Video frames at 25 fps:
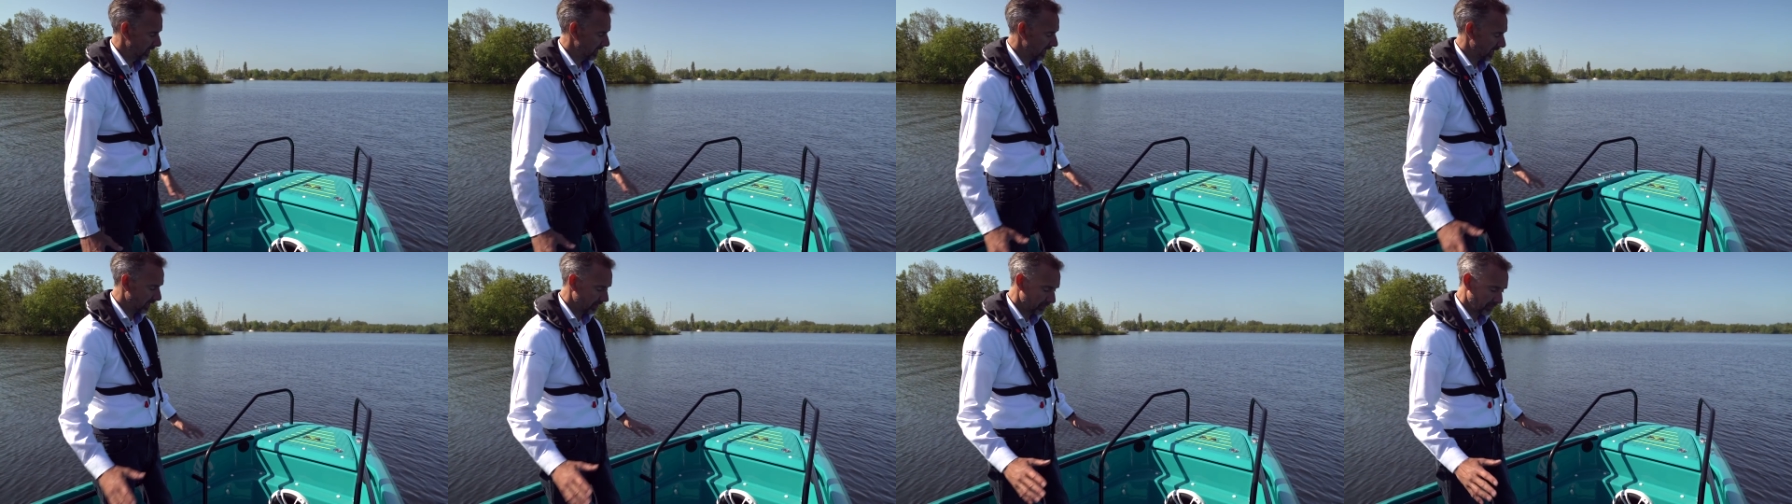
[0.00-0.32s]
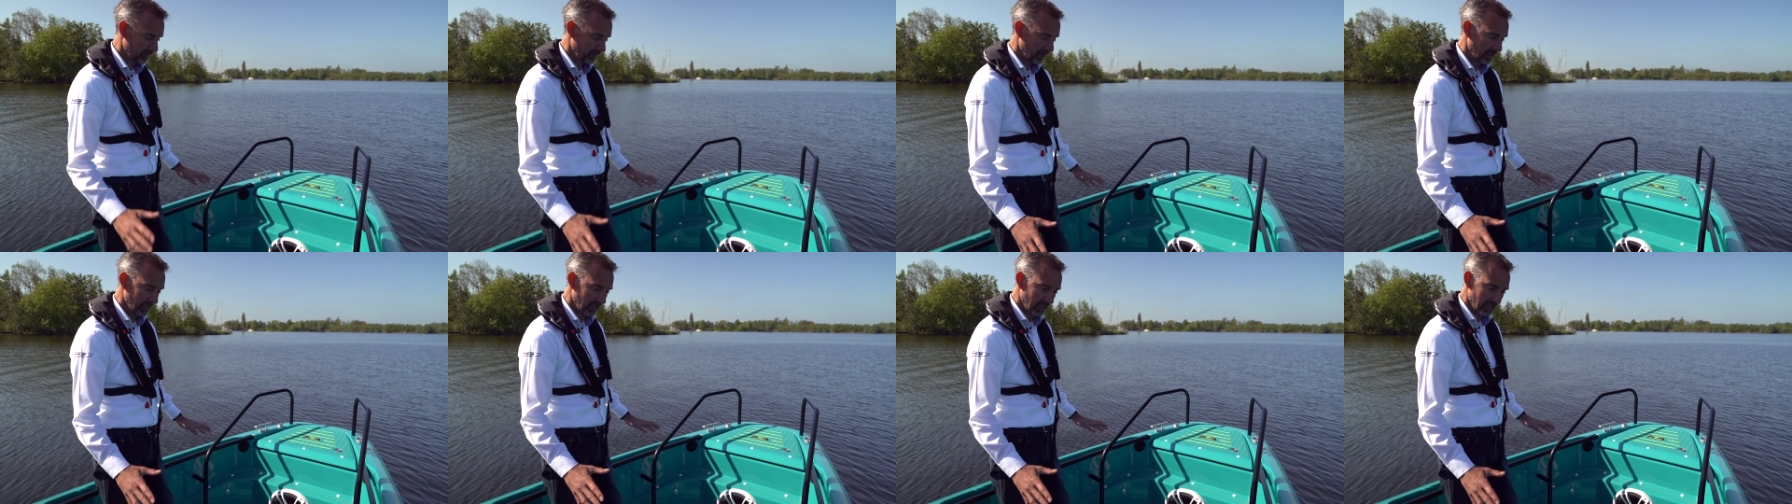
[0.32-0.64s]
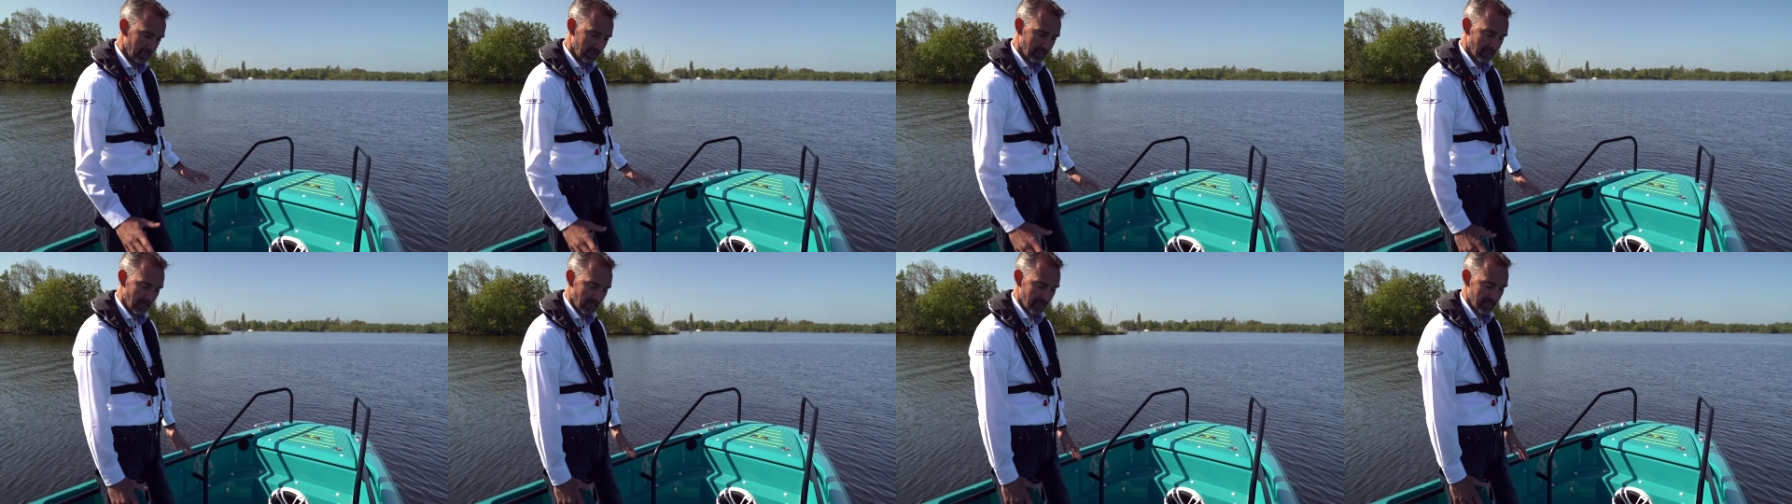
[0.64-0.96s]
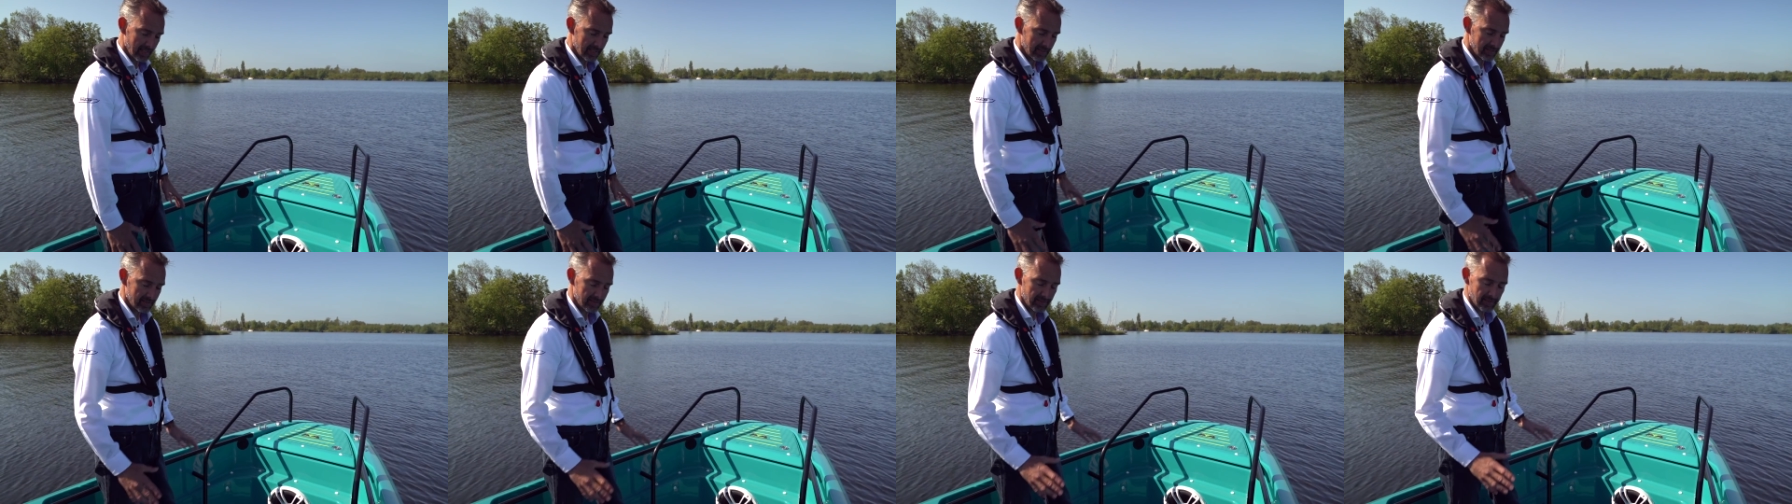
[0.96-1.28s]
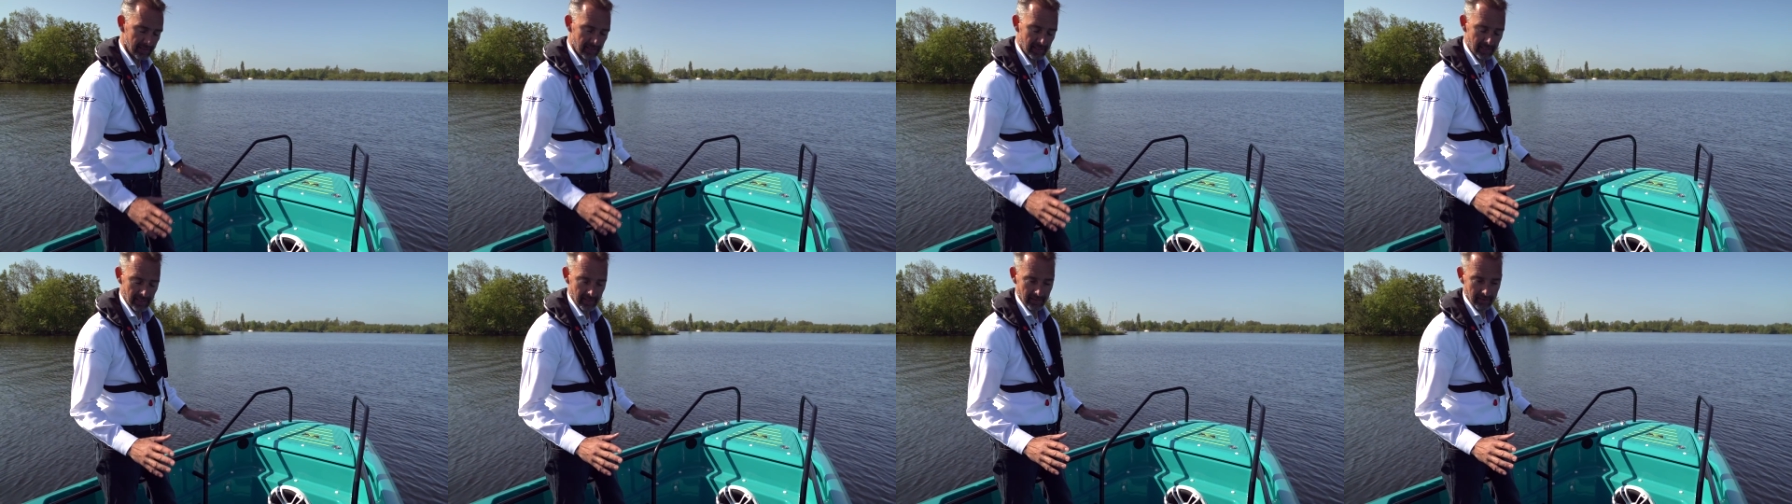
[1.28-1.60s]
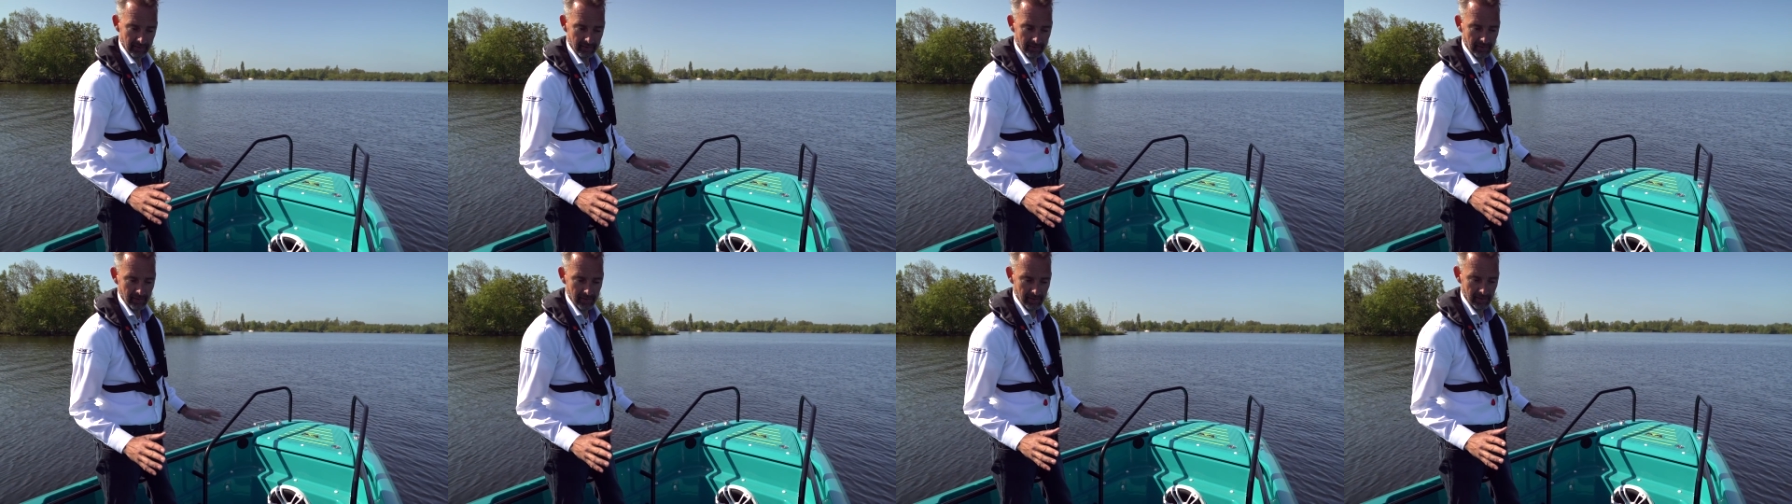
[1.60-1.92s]
A really nice
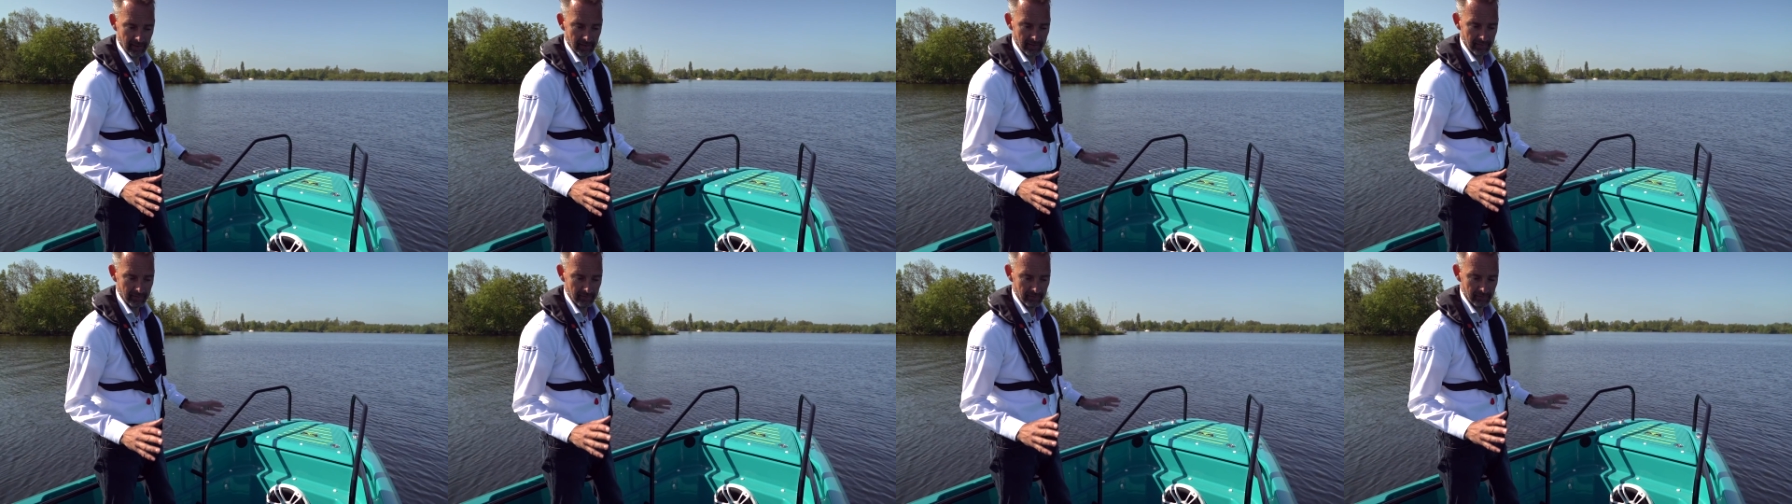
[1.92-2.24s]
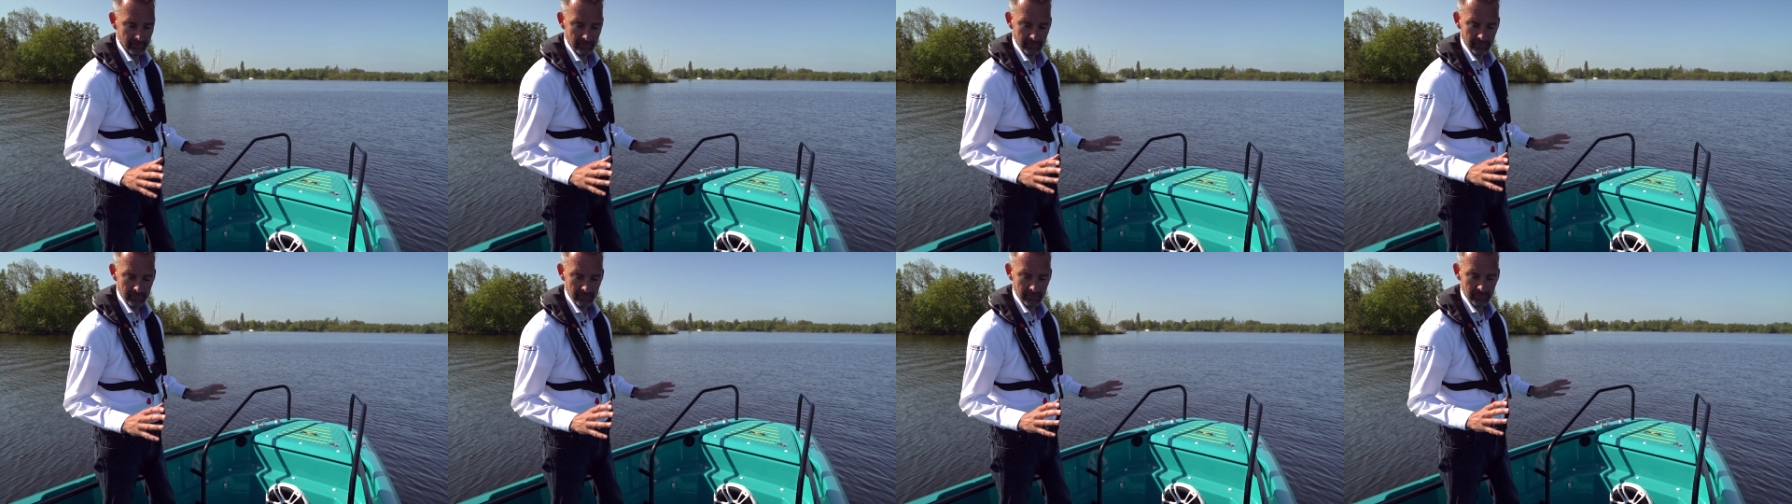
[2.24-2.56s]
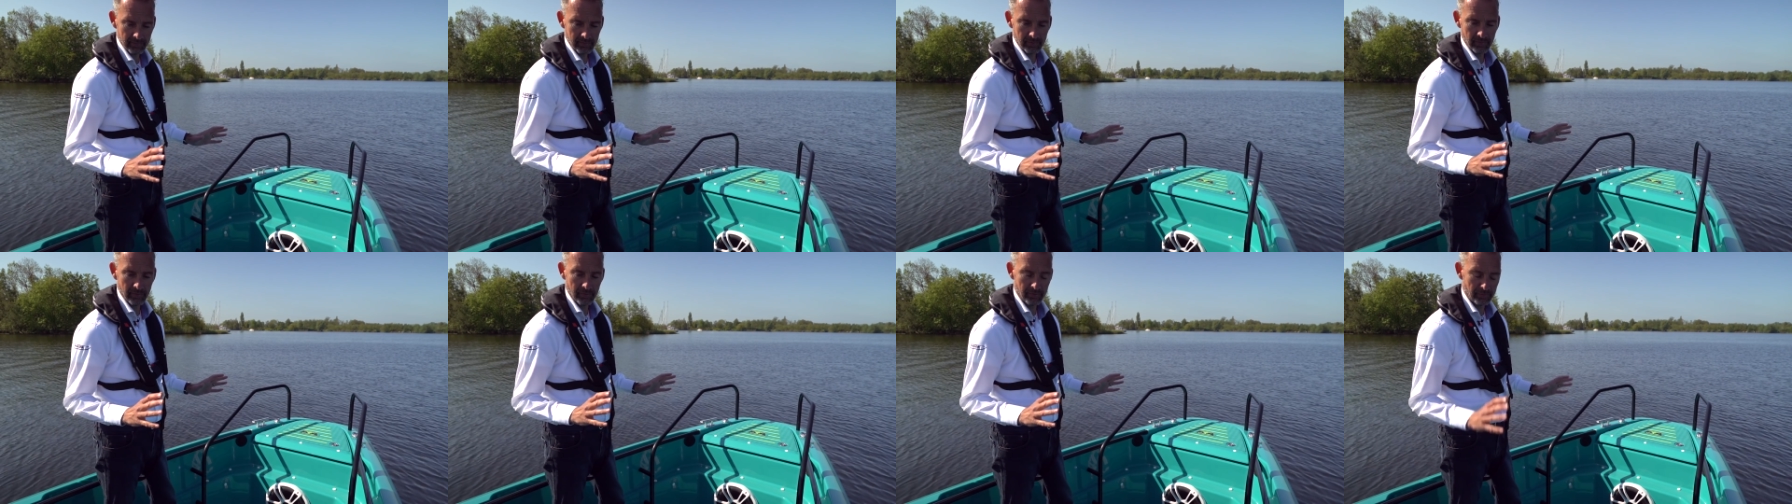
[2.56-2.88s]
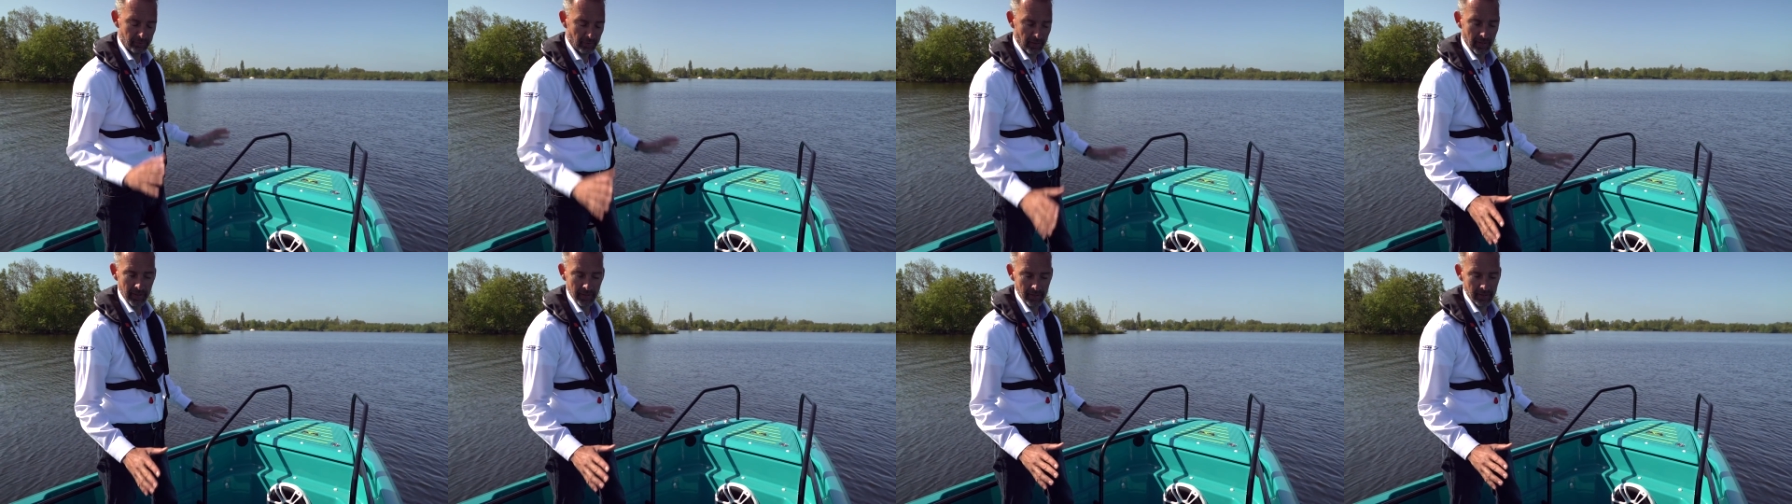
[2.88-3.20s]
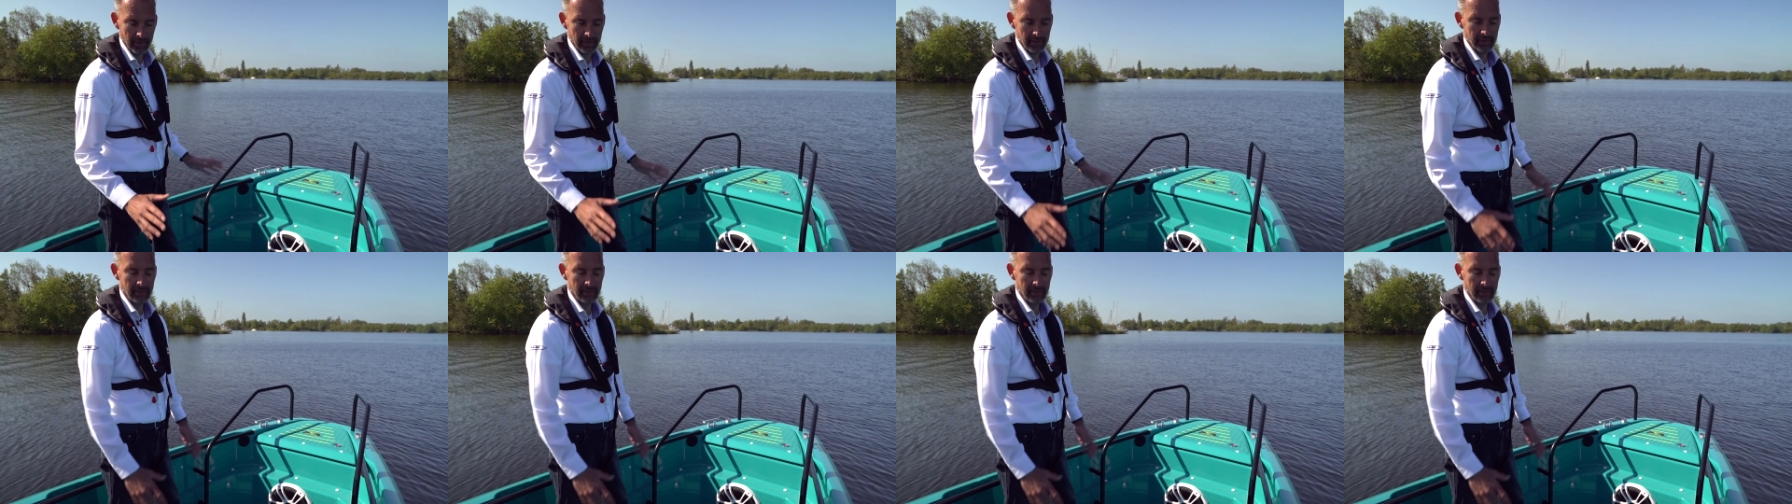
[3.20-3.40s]
and fun